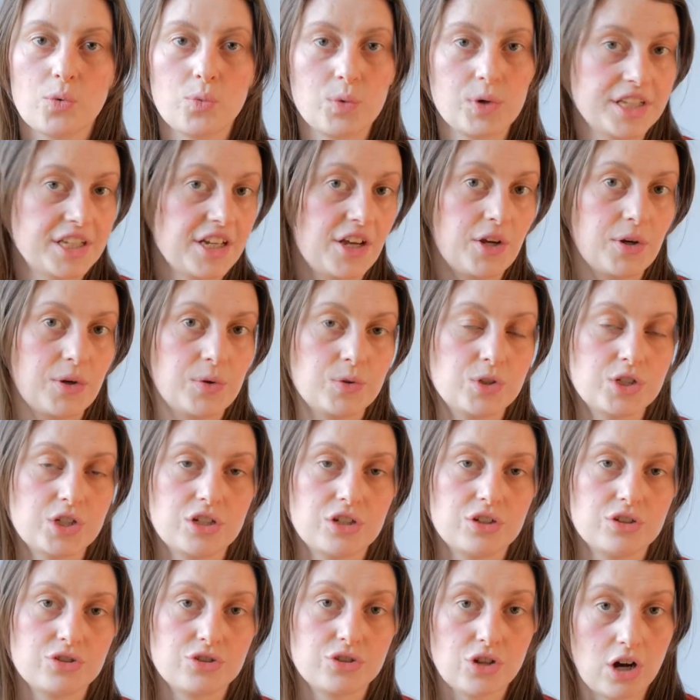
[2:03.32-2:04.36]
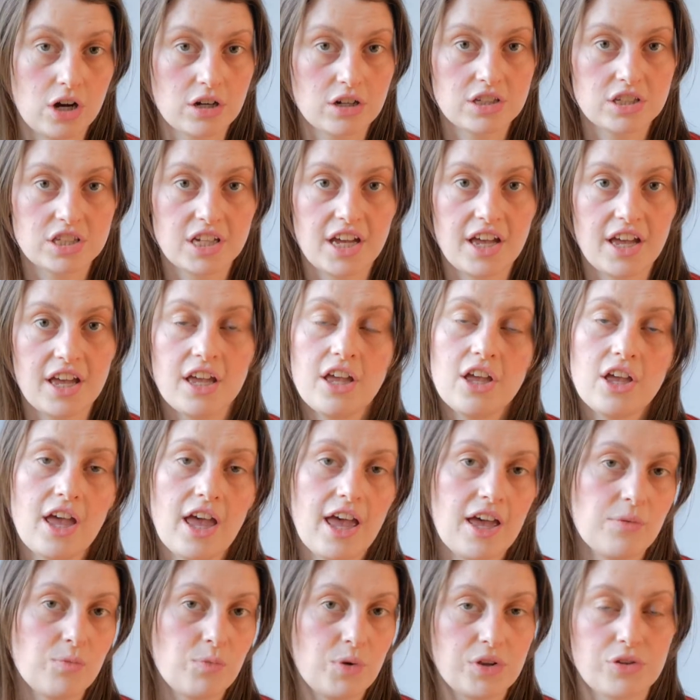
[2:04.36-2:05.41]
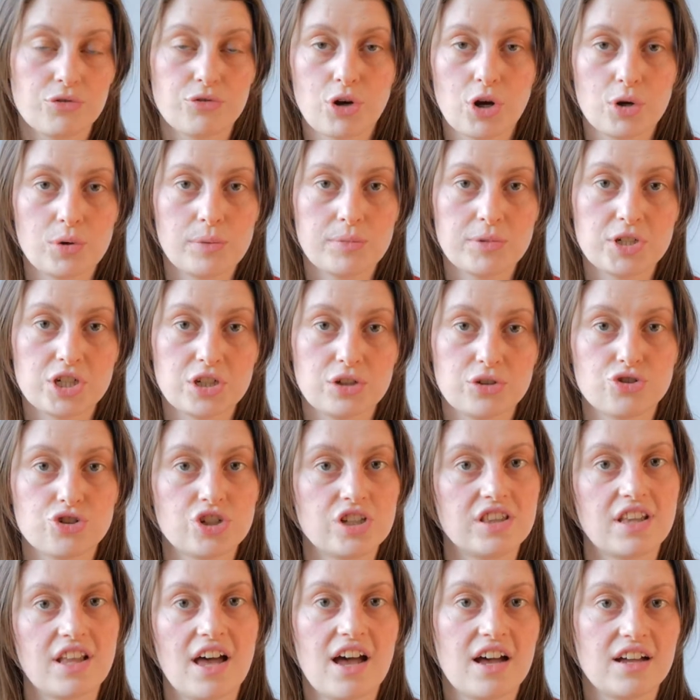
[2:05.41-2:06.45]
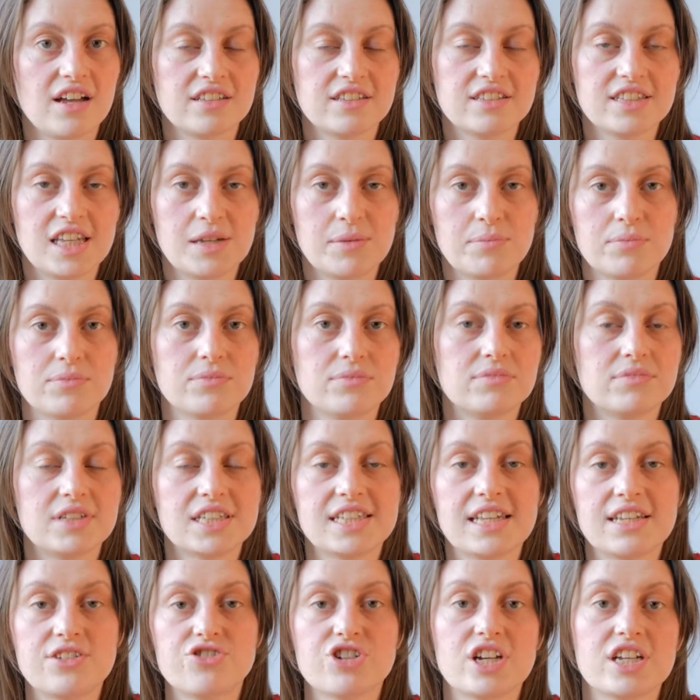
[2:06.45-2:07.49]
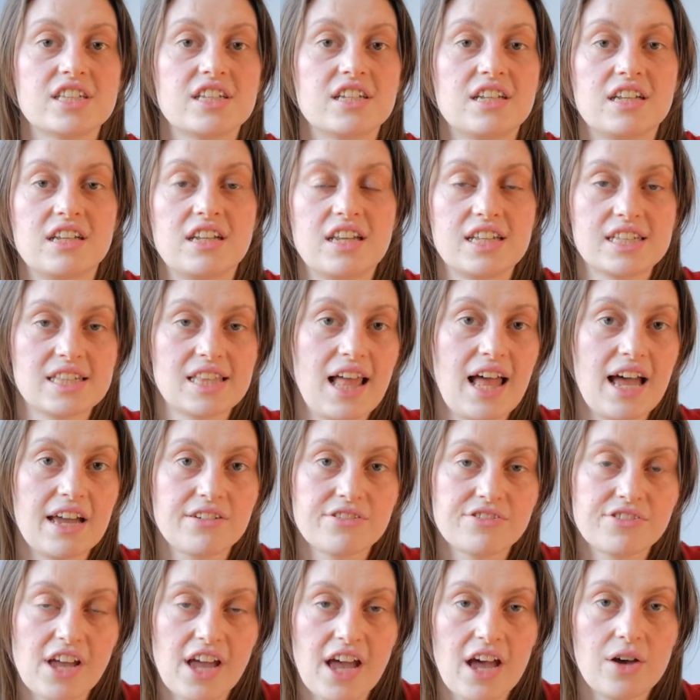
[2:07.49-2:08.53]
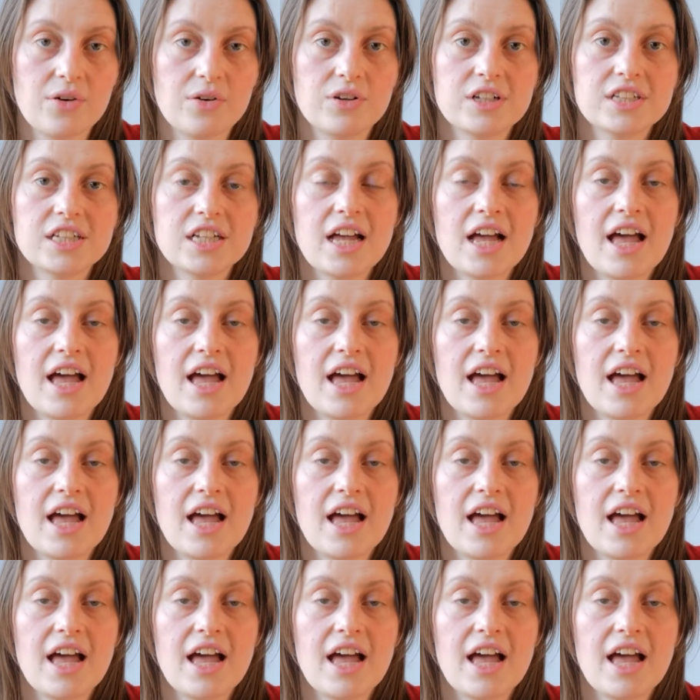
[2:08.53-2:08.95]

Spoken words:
widowed doctor with grown-up children that seem disinterested in his life now,